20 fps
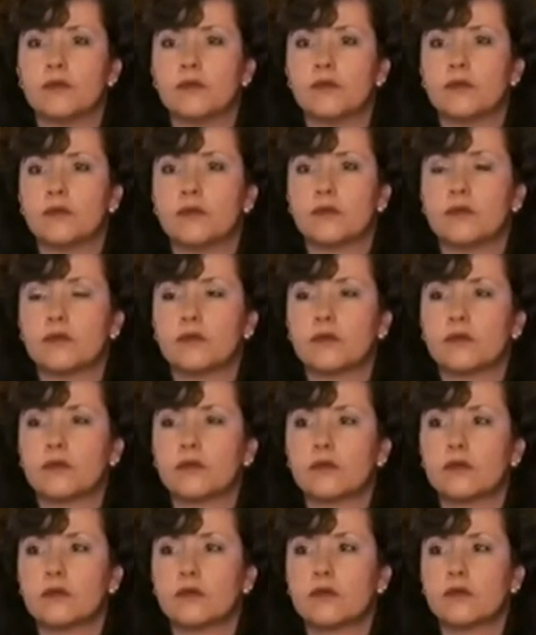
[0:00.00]

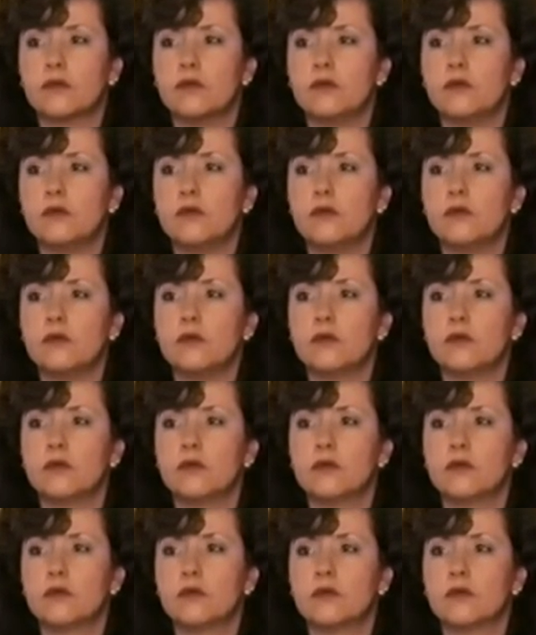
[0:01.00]

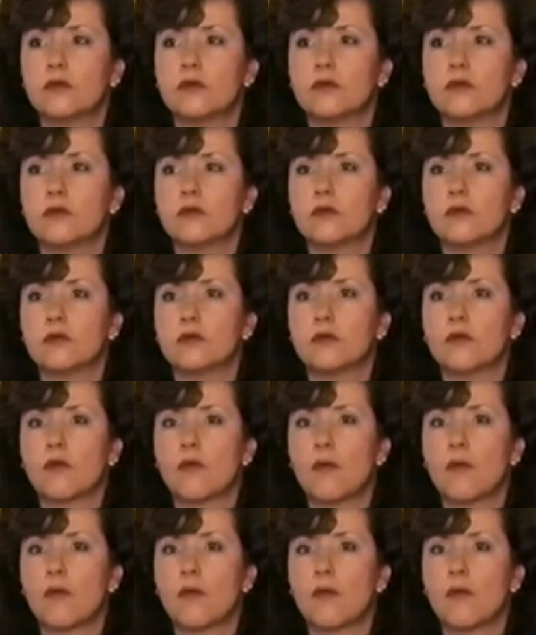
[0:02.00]
(no one is talking)